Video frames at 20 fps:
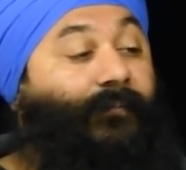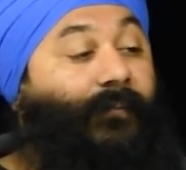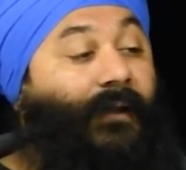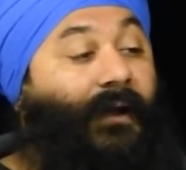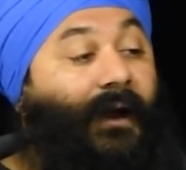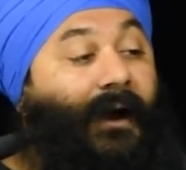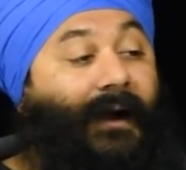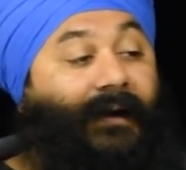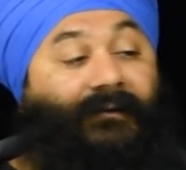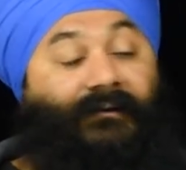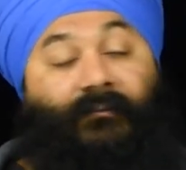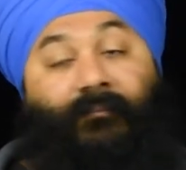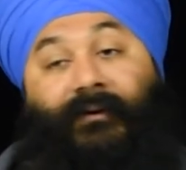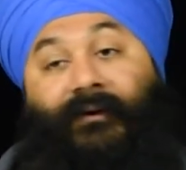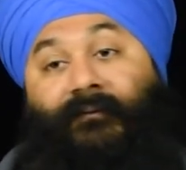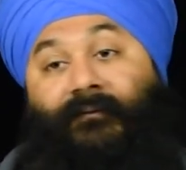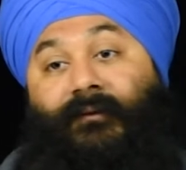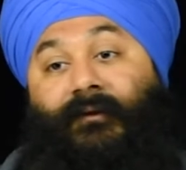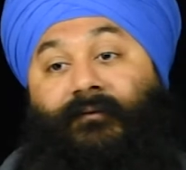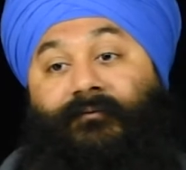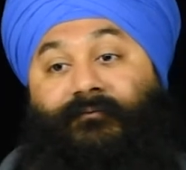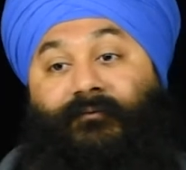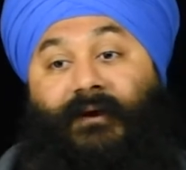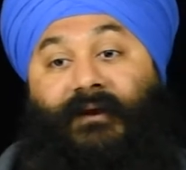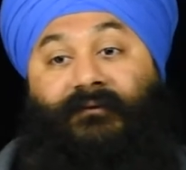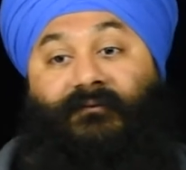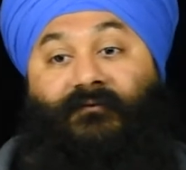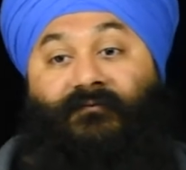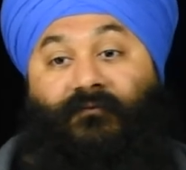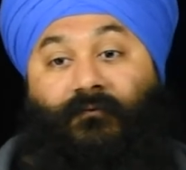highly parallel
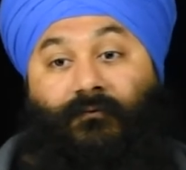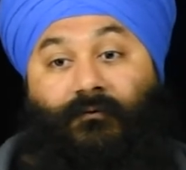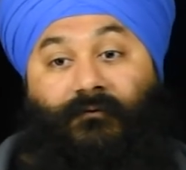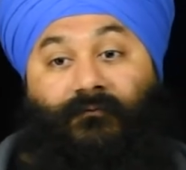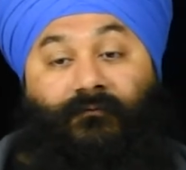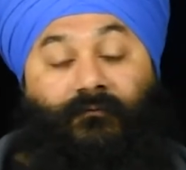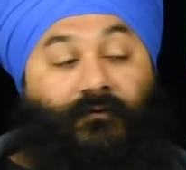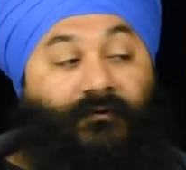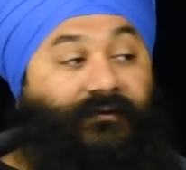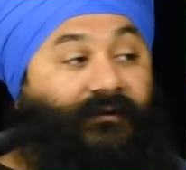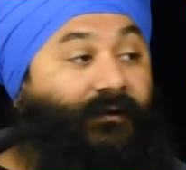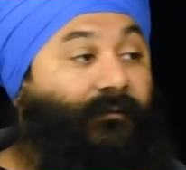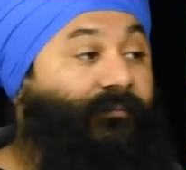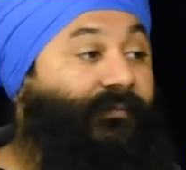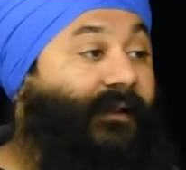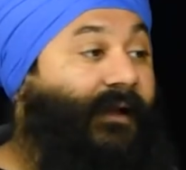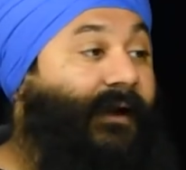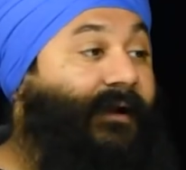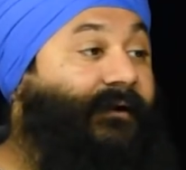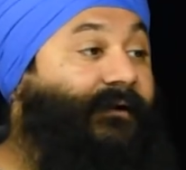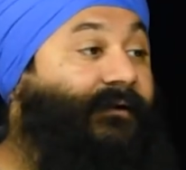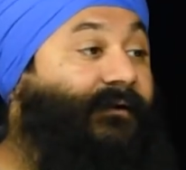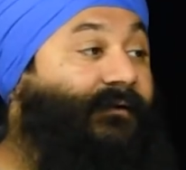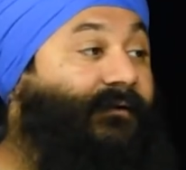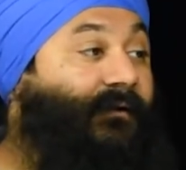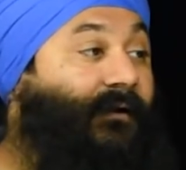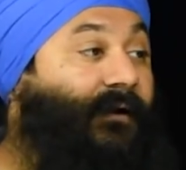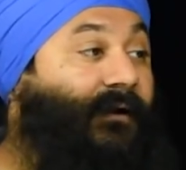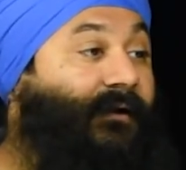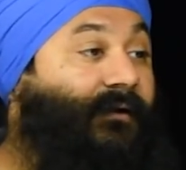threads for the applier
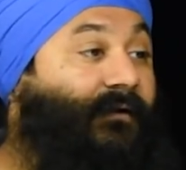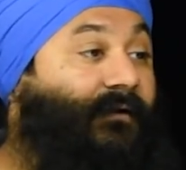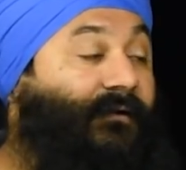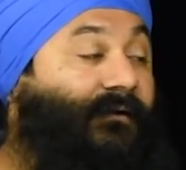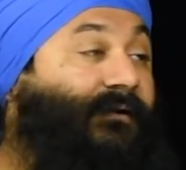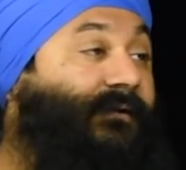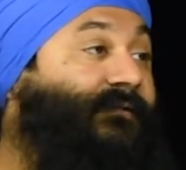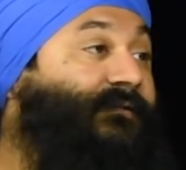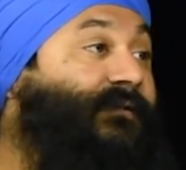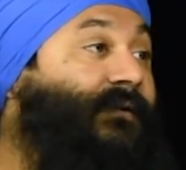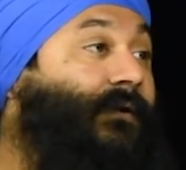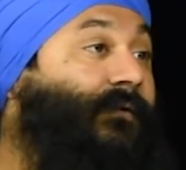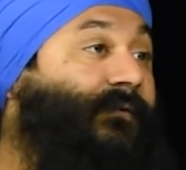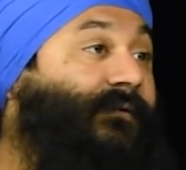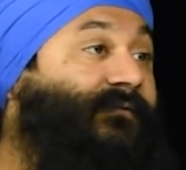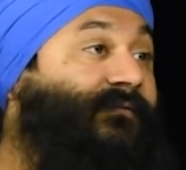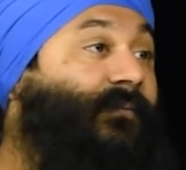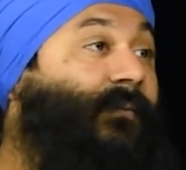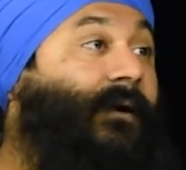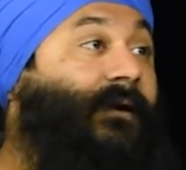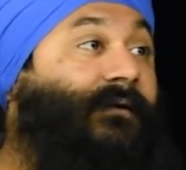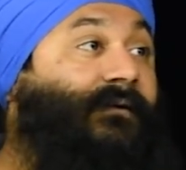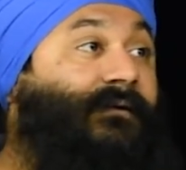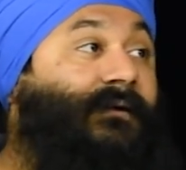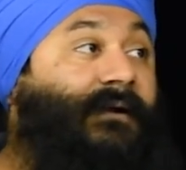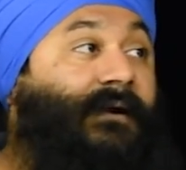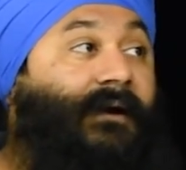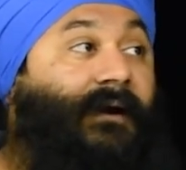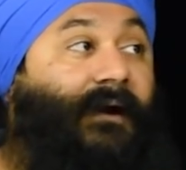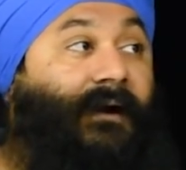on each node as well
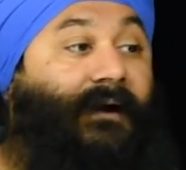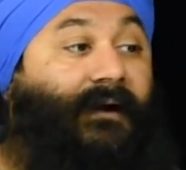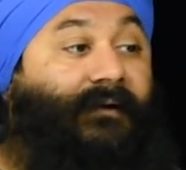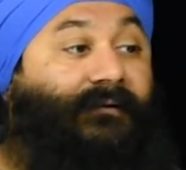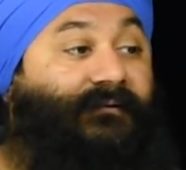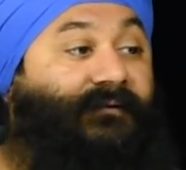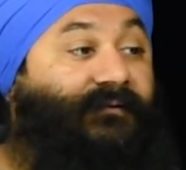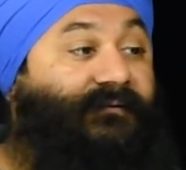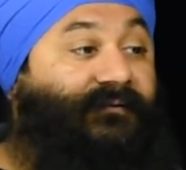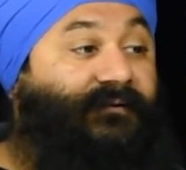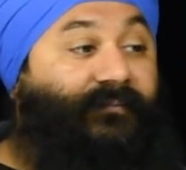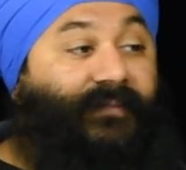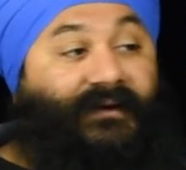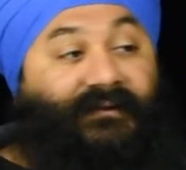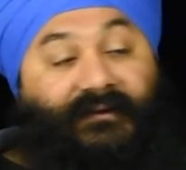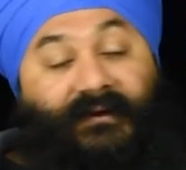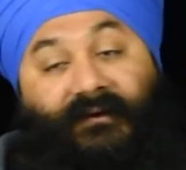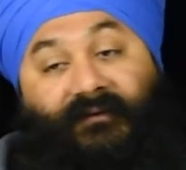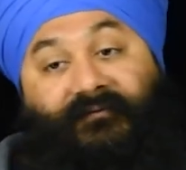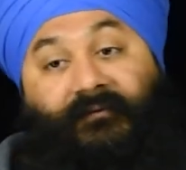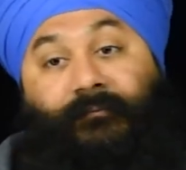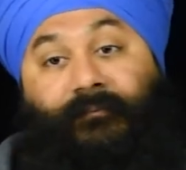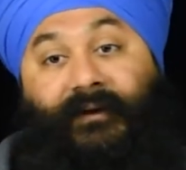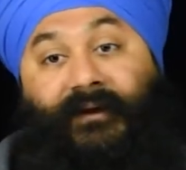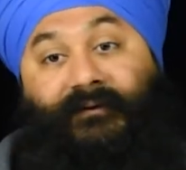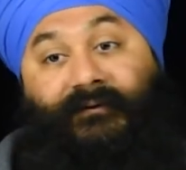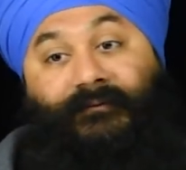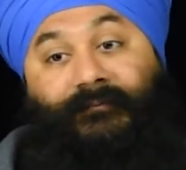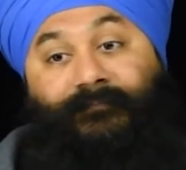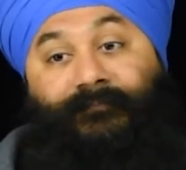to make that even
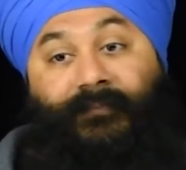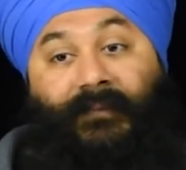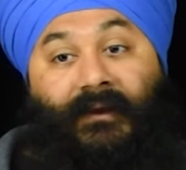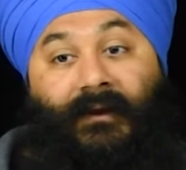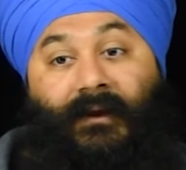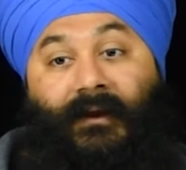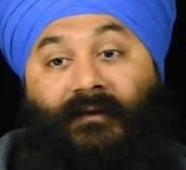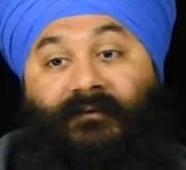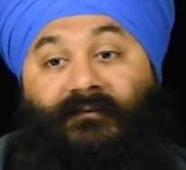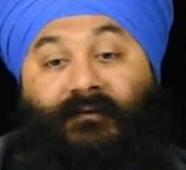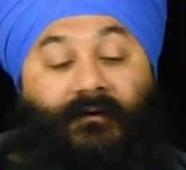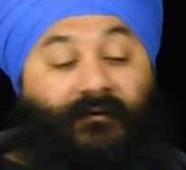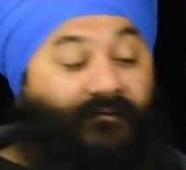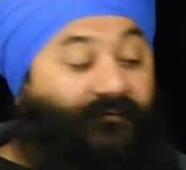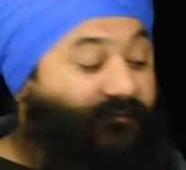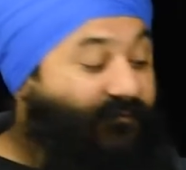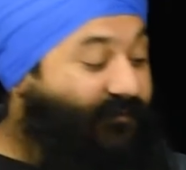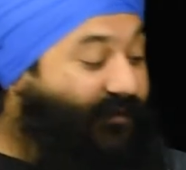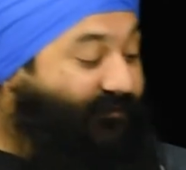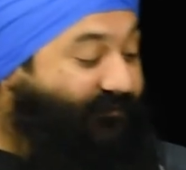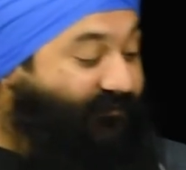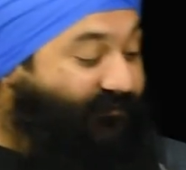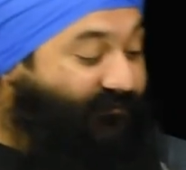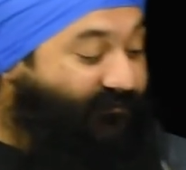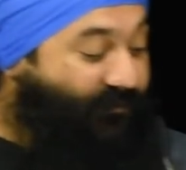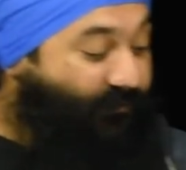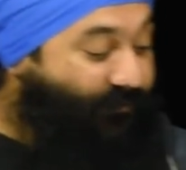better. So that's just a